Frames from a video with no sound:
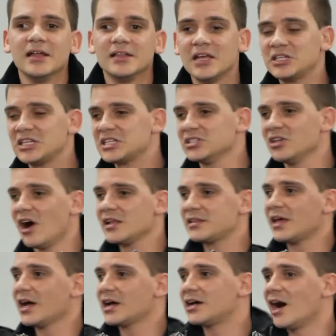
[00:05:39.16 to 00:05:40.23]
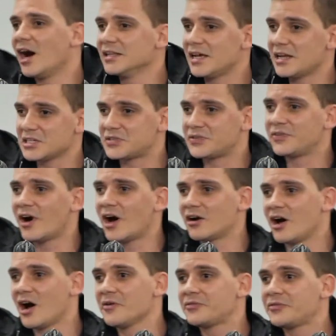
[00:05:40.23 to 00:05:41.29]
this is not a God that is far
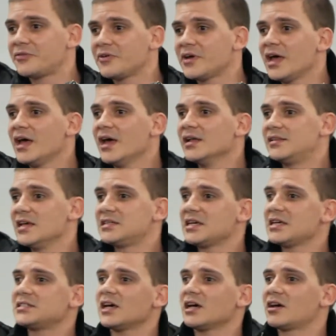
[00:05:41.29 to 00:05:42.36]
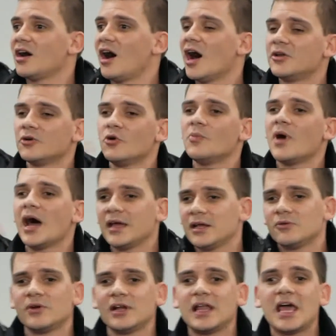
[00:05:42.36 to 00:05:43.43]
off. This is a God whom I
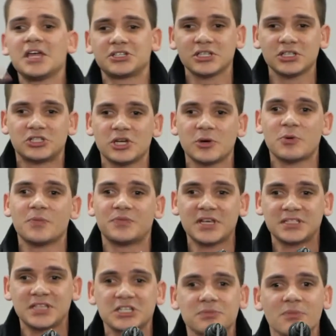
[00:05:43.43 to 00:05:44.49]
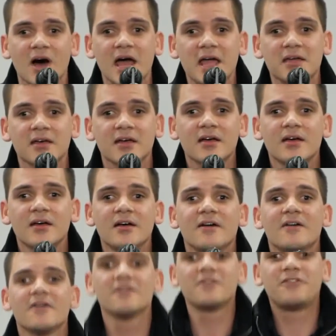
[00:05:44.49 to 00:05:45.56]
in relationship with. This is my
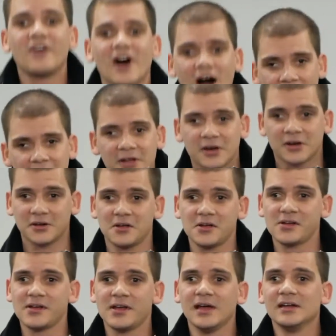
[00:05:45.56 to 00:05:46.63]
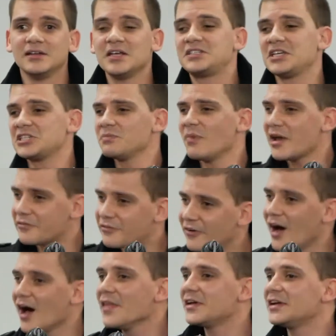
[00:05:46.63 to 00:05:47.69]
Father. This is my
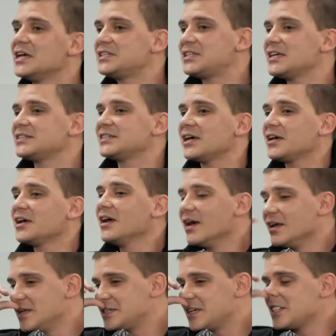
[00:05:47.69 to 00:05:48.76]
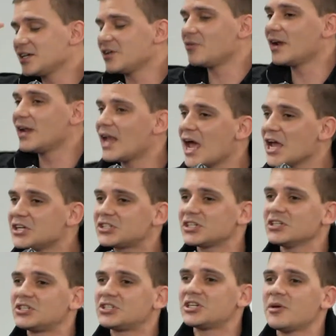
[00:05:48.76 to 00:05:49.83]
Father. This is a, this is a
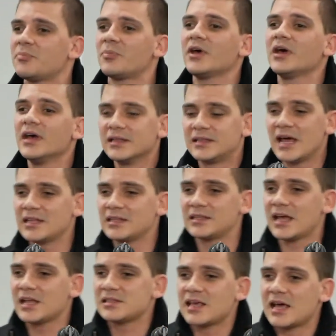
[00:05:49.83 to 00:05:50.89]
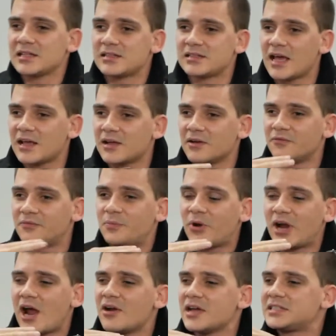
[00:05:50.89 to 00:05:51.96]
relationship that, that, that, that
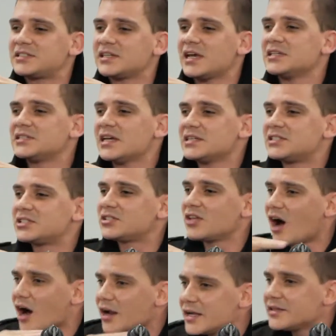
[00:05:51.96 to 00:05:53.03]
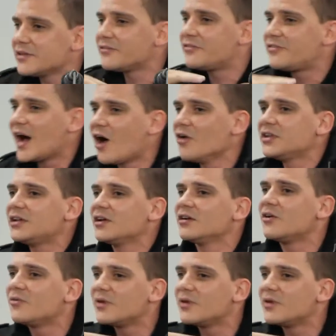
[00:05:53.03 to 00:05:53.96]
prayer is, is, is started and founded on a